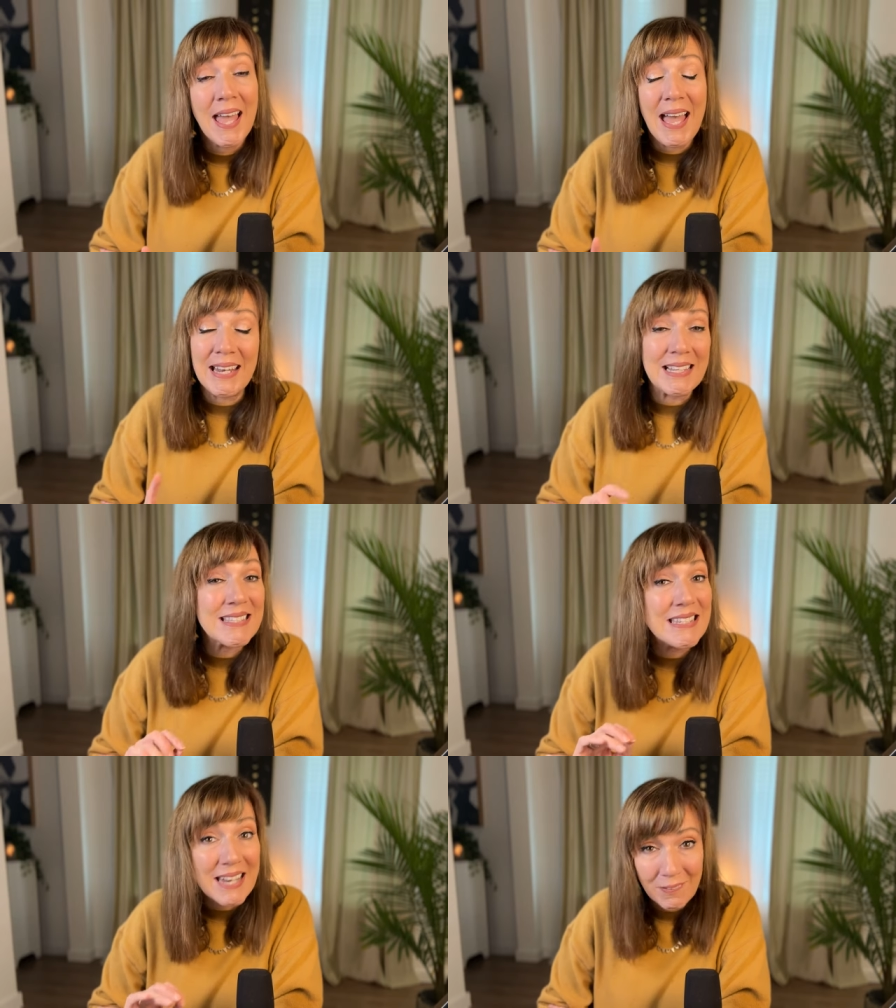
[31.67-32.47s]
And
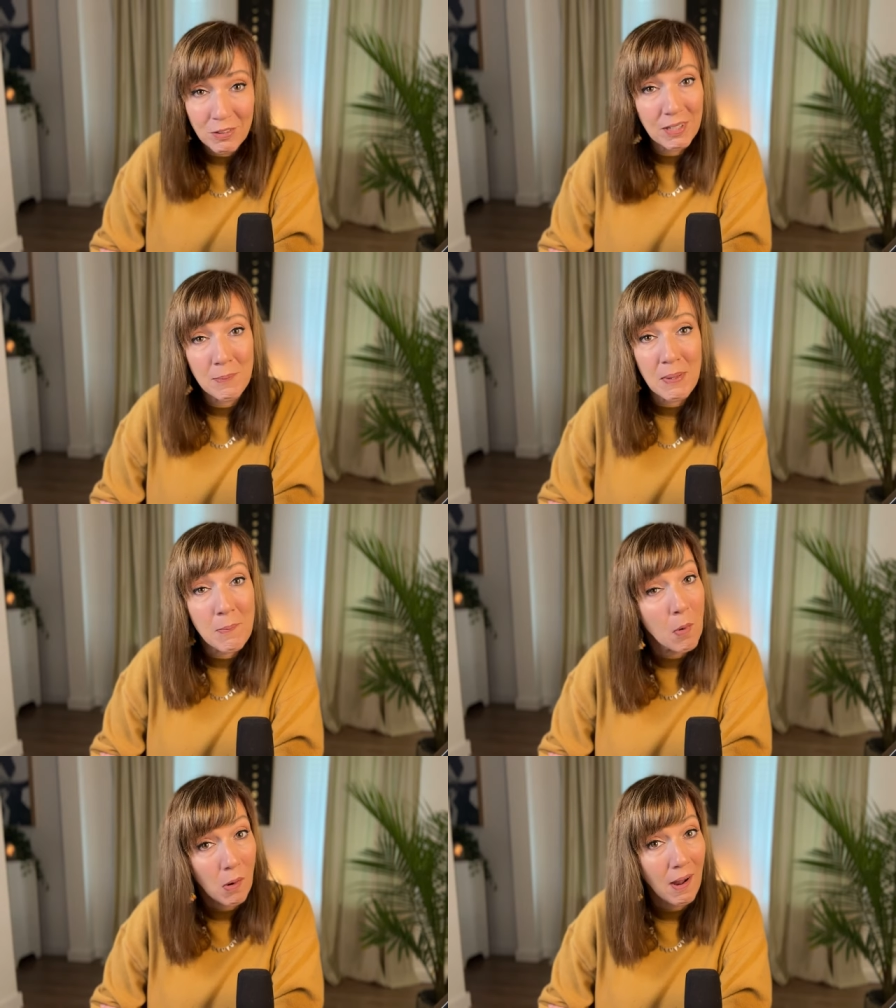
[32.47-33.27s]
it's never going to be
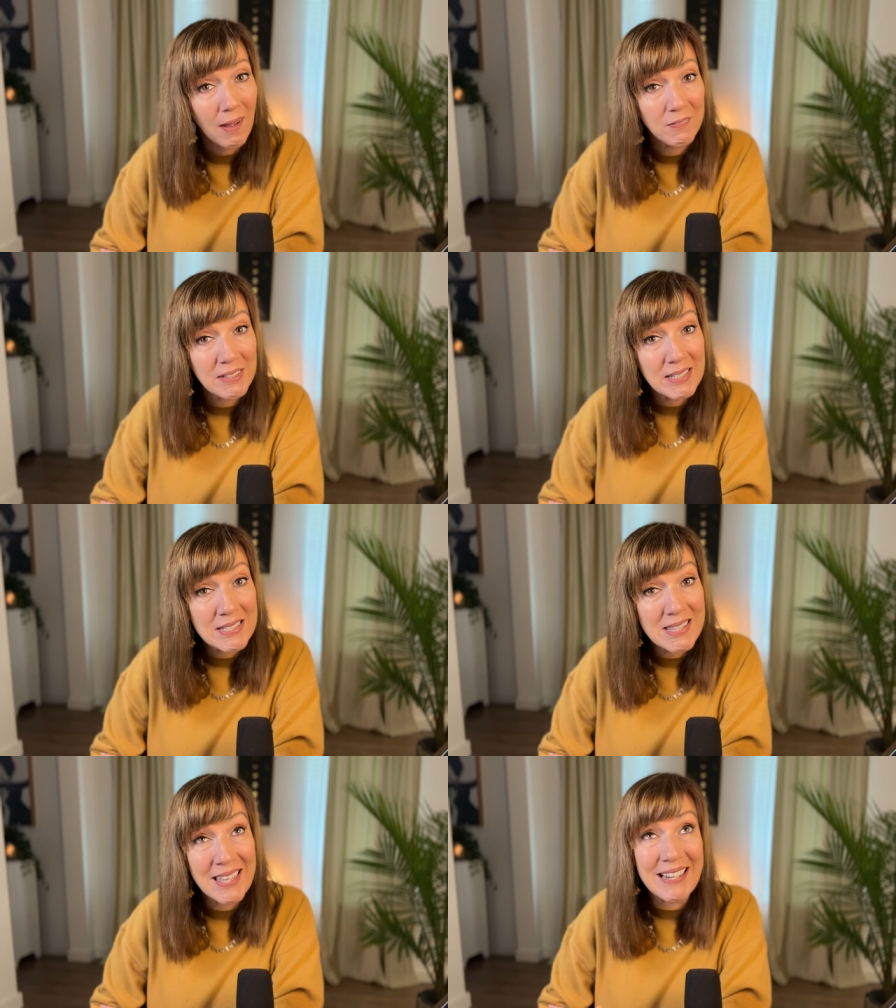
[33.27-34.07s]
more
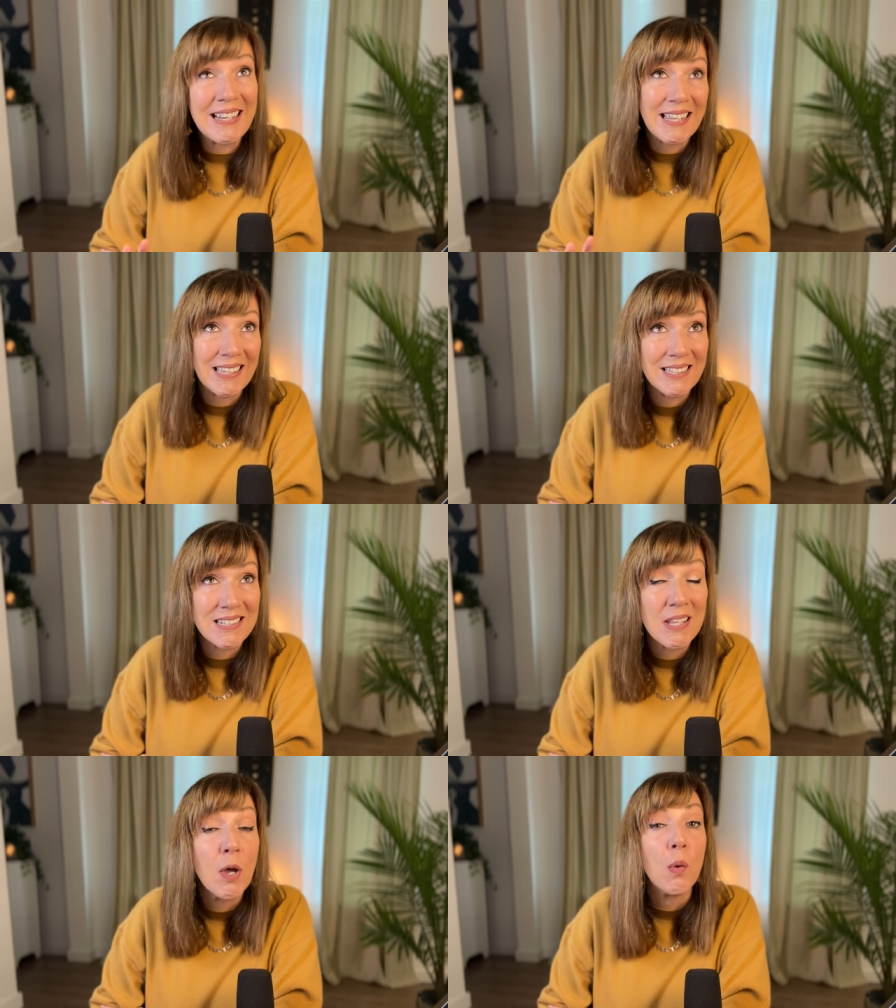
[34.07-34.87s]
obvious than it
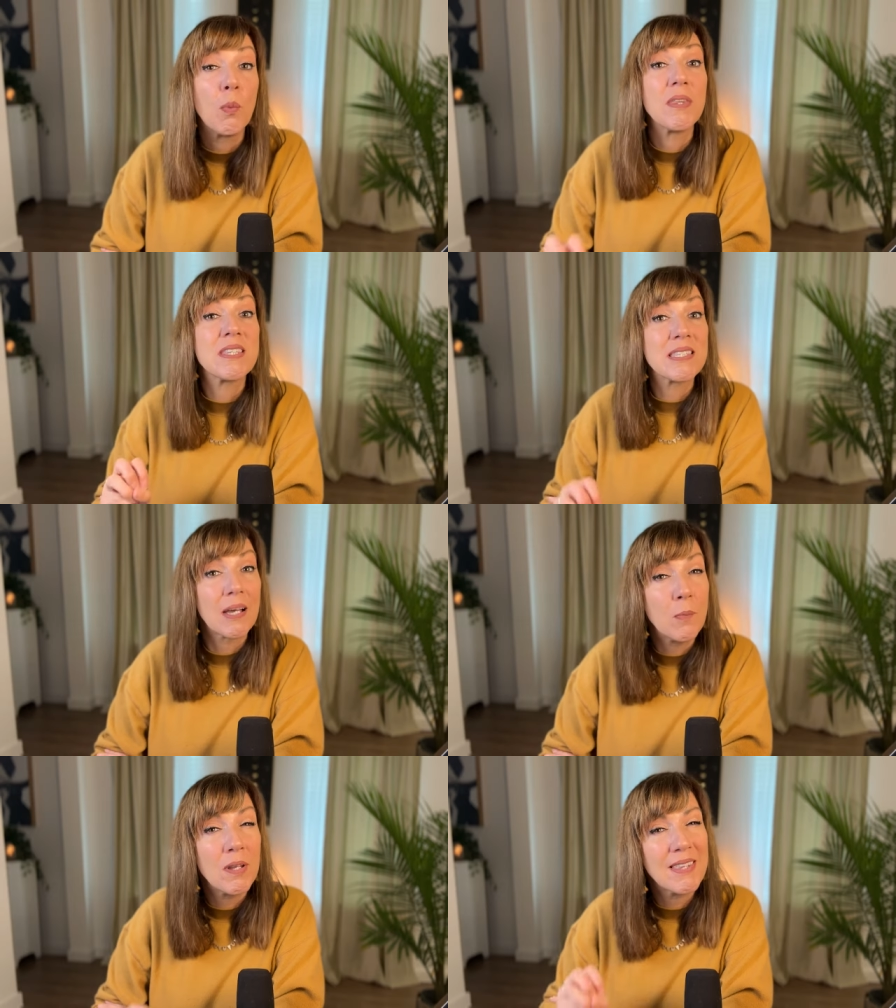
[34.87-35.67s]
is with
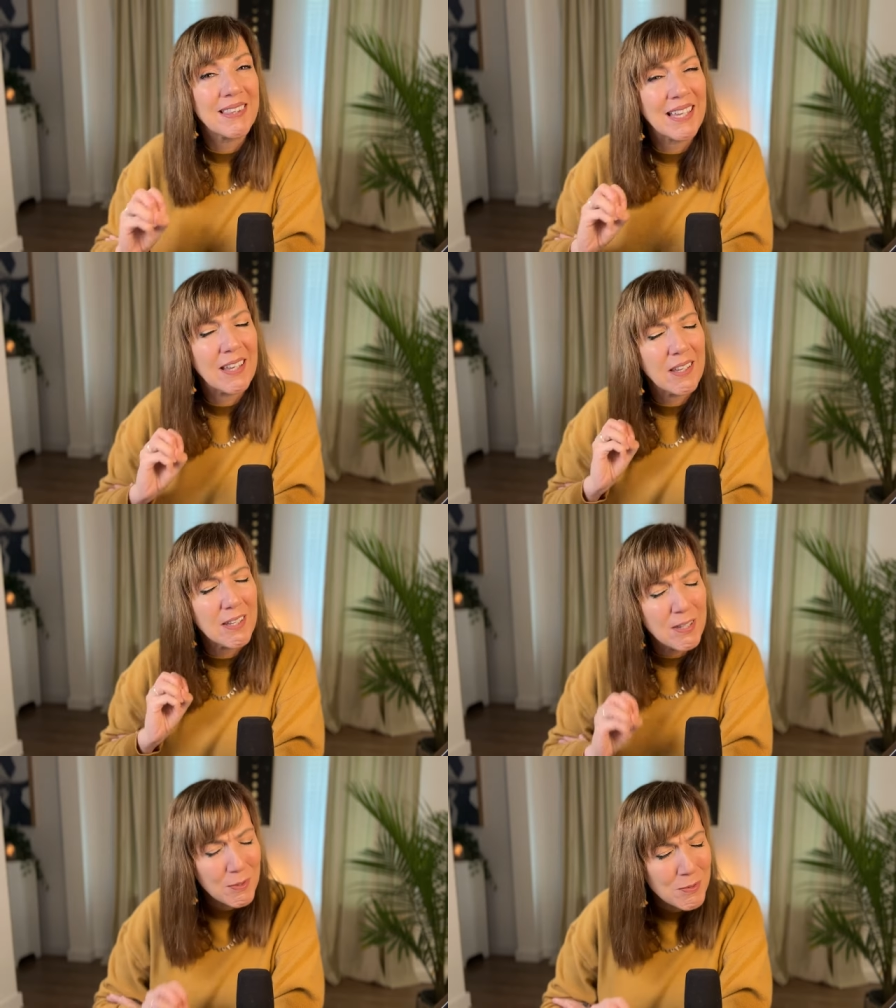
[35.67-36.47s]
someone that they
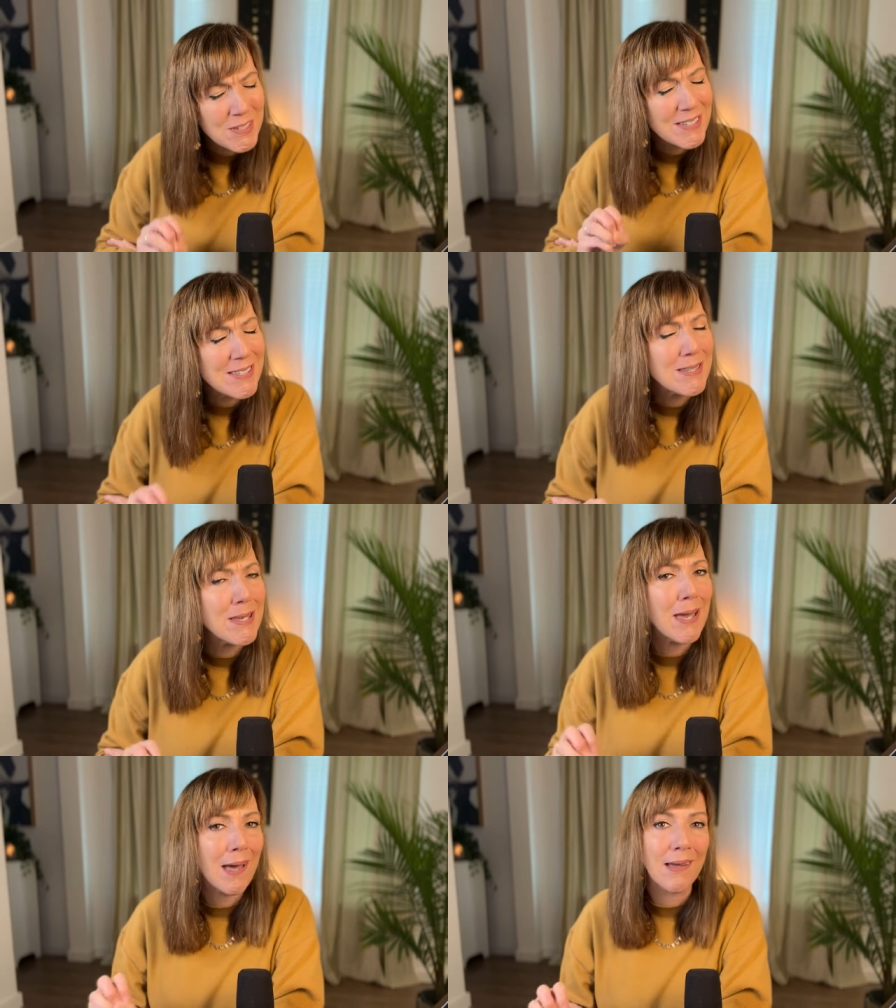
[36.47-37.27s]
used to
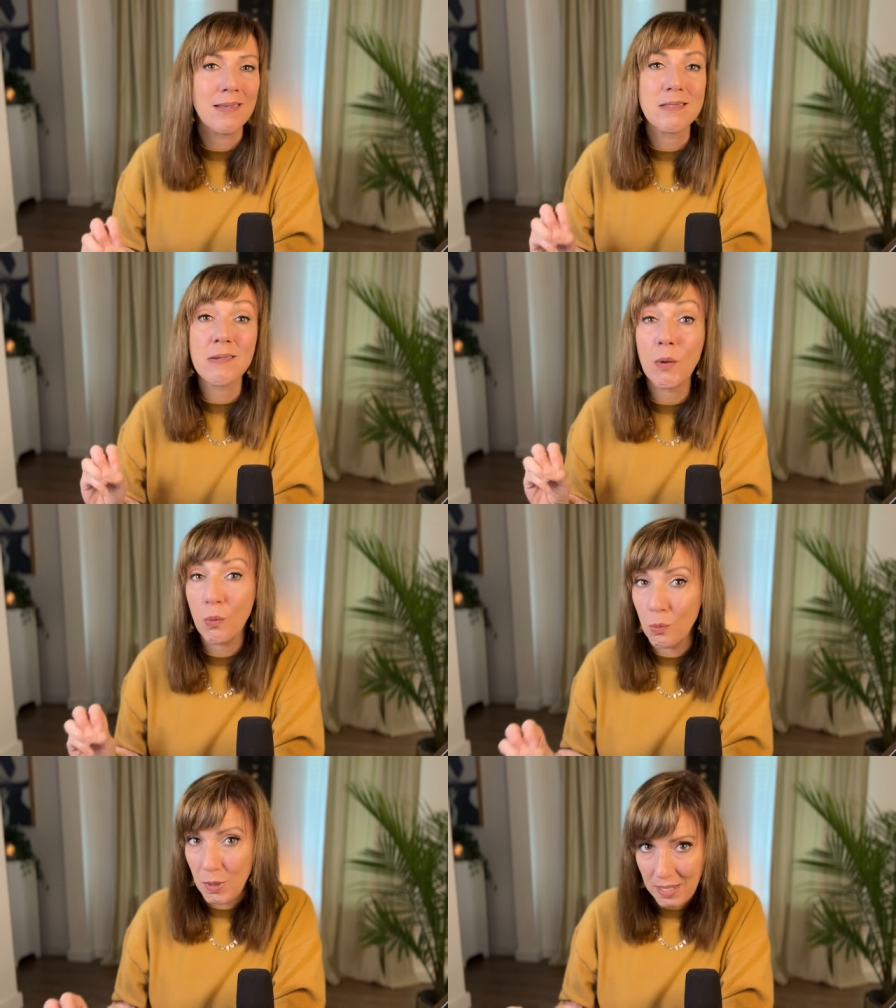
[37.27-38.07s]
see as
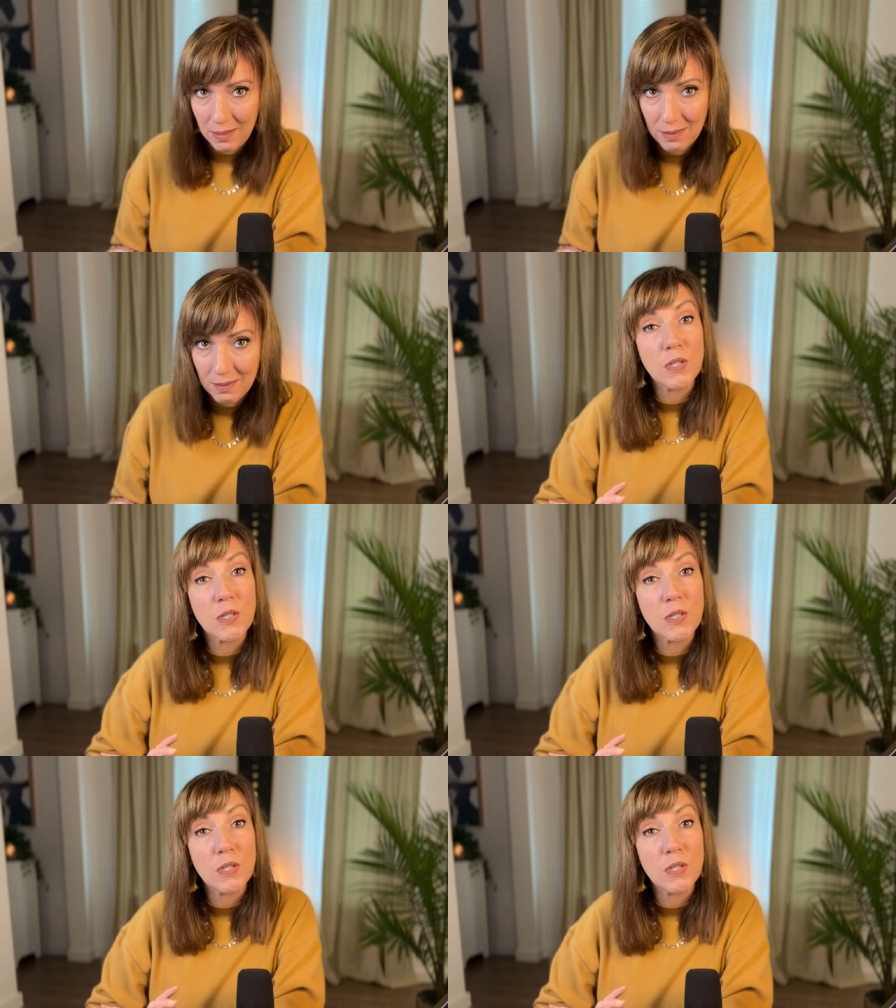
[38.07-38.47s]
weak.